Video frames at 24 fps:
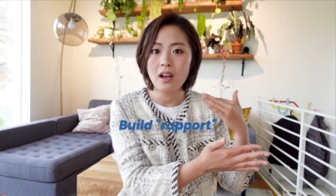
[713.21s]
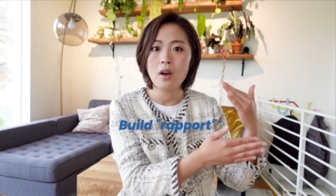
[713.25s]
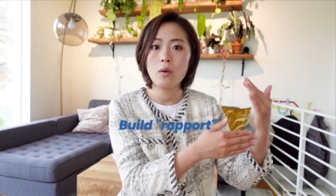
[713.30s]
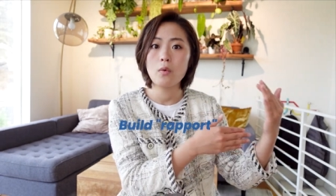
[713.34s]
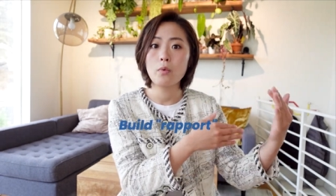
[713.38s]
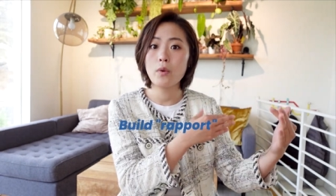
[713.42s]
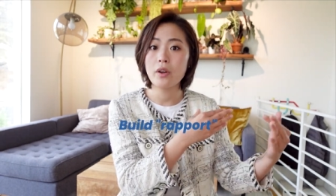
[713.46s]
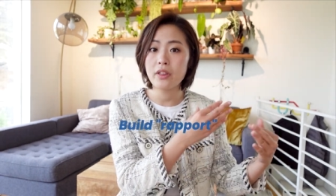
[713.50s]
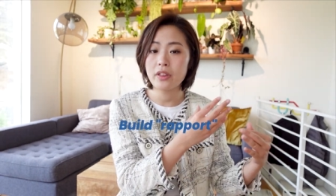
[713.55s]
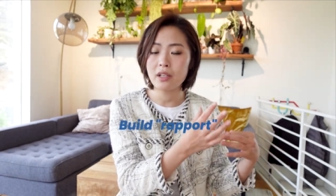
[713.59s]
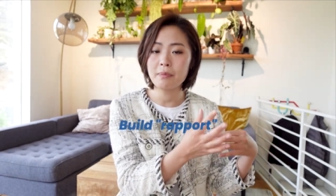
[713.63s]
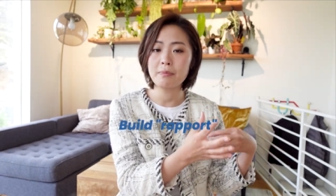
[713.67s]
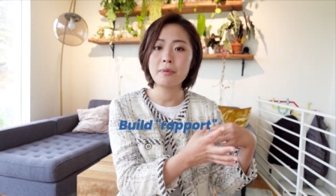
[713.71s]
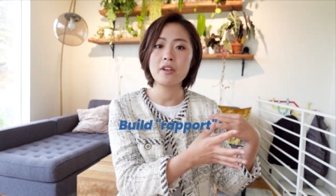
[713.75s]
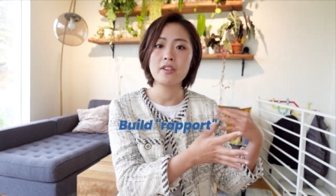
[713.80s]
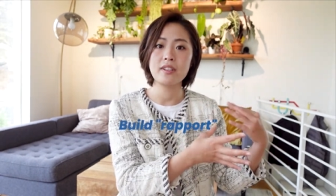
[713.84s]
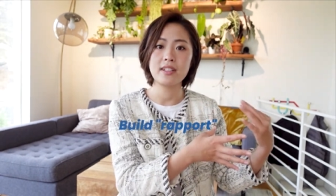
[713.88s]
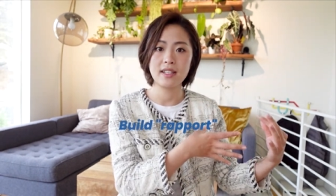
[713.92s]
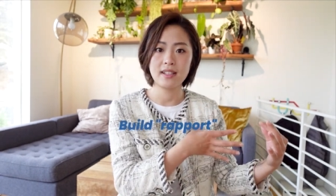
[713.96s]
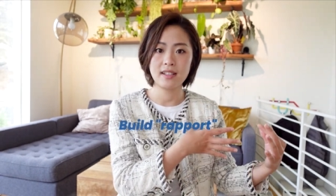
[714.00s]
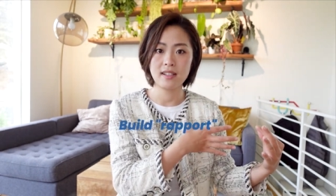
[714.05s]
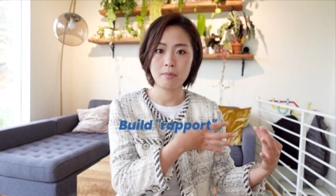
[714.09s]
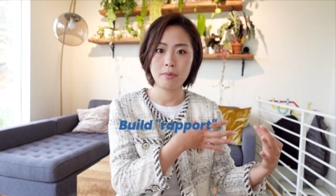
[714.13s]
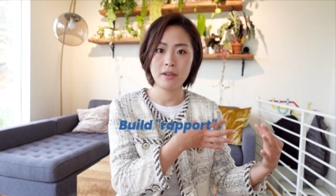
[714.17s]
with the
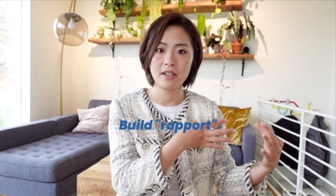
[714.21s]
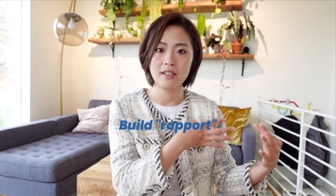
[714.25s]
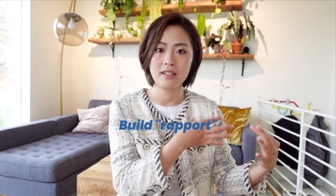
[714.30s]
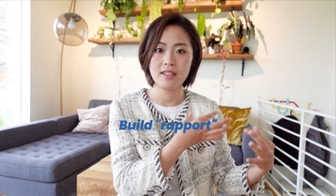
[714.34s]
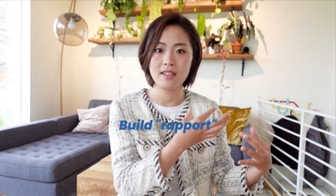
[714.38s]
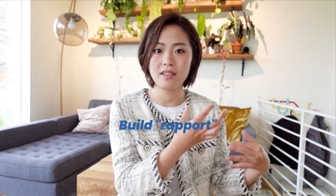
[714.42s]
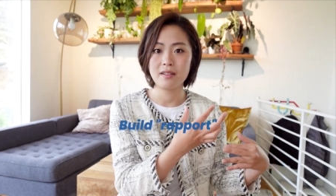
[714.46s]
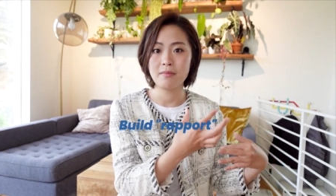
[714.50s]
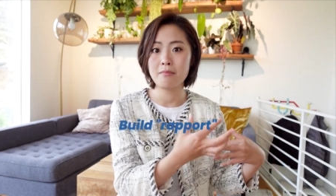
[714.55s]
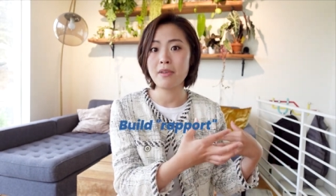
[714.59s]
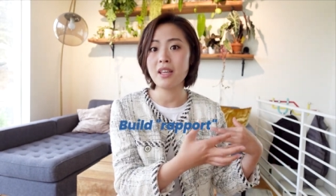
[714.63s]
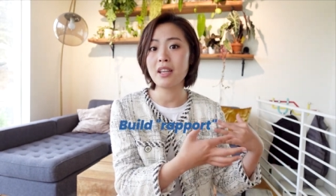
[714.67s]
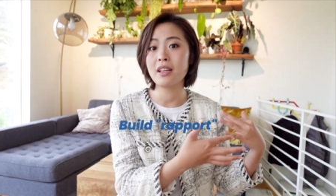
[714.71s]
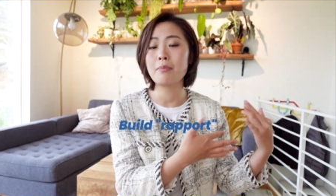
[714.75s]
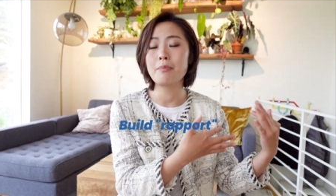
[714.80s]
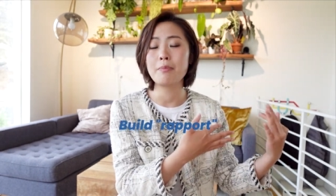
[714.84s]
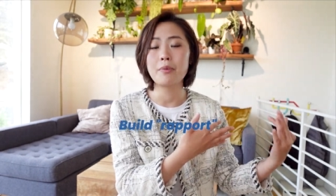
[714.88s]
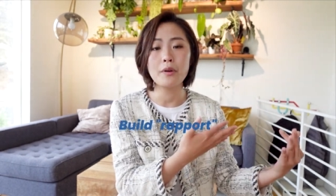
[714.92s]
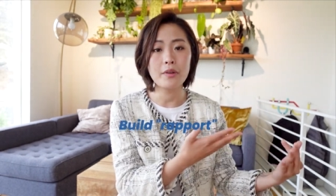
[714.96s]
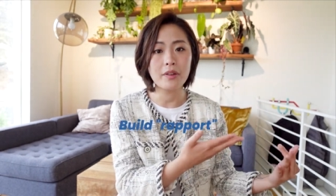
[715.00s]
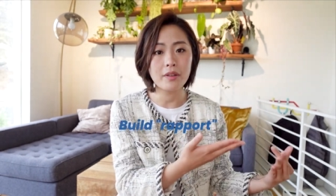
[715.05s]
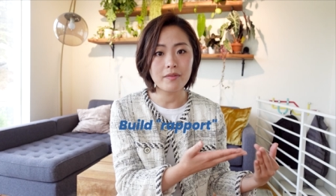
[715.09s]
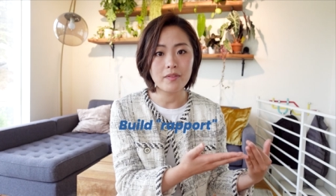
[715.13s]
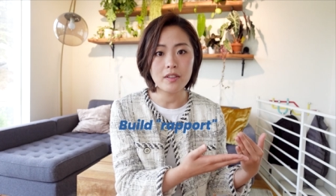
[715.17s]
participants to make
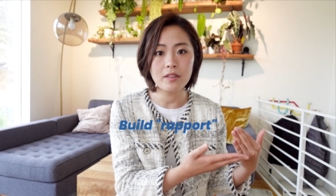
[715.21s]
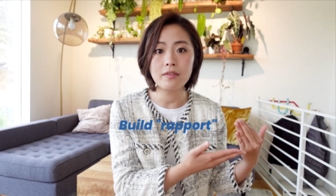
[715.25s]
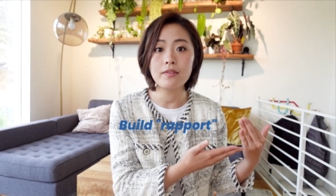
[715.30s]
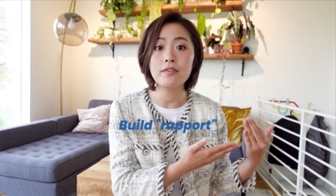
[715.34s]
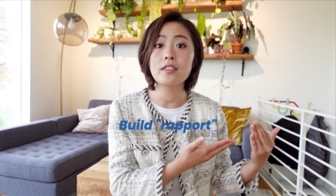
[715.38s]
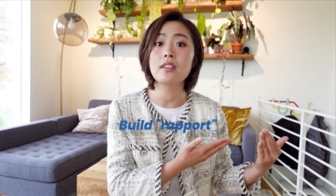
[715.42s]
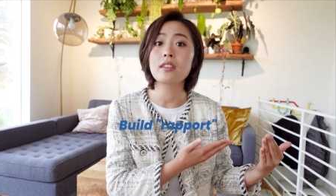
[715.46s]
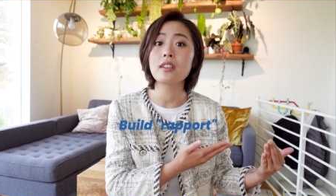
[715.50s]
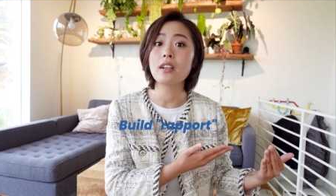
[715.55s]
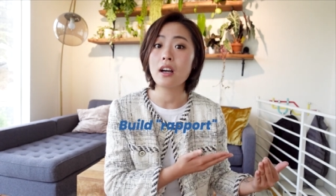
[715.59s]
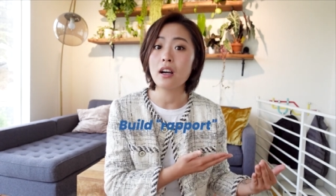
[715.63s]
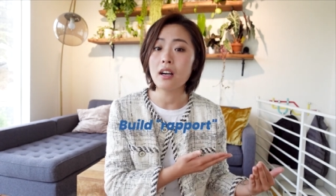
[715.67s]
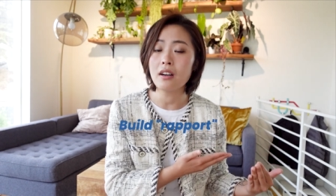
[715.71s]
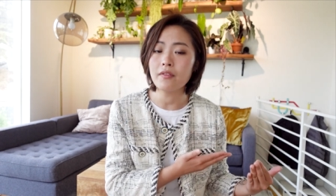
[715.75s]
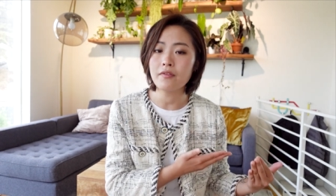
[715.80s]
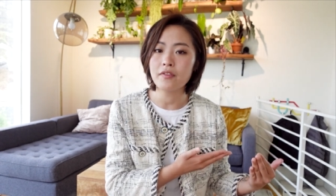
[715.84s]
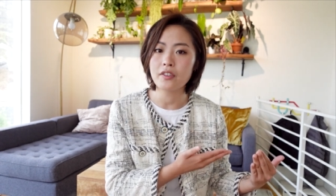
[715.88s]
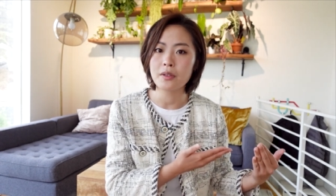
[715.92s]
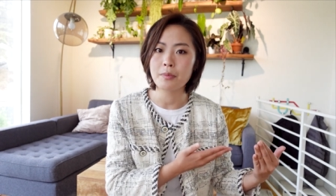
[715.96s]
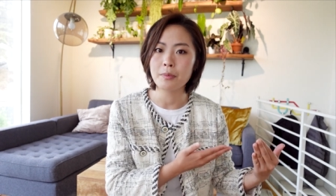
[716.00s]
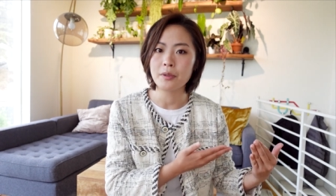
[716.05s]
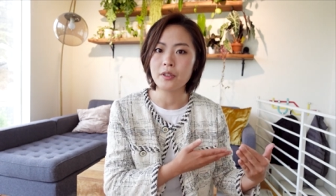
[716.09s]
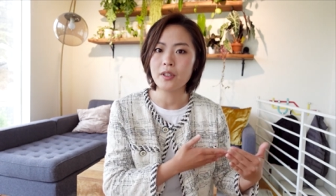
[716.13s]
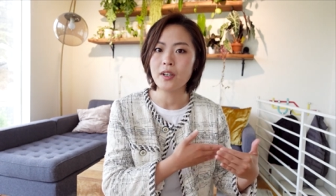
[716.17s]
both of you feel
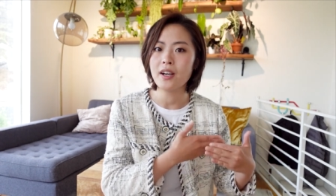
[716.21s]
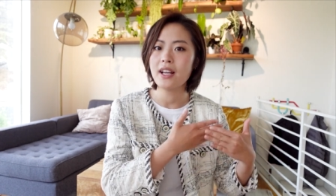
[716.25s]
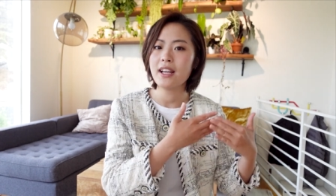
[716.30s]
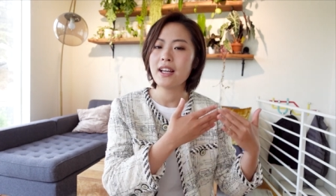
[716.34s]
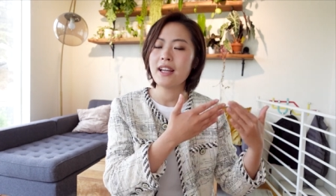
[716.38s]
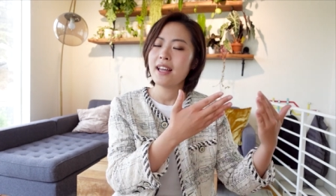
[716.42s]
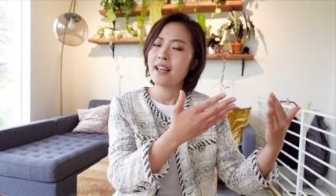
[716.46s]
comfortable.